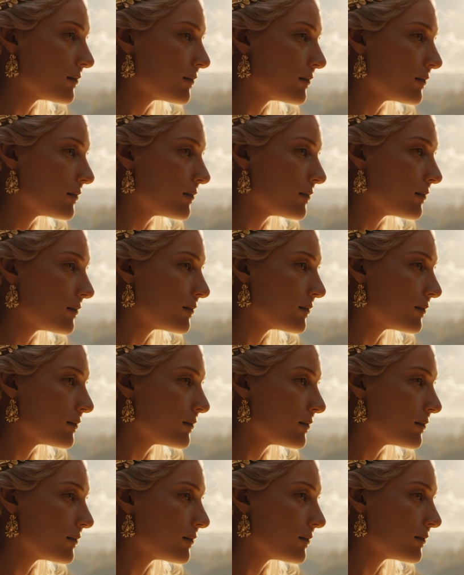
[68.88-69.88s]

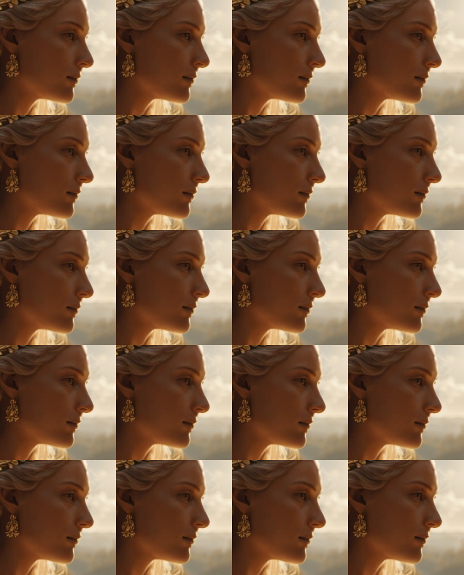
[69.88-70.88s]

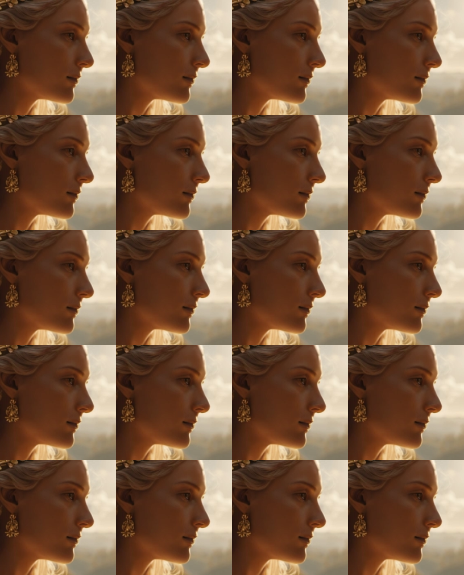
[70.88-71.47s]
[no speech]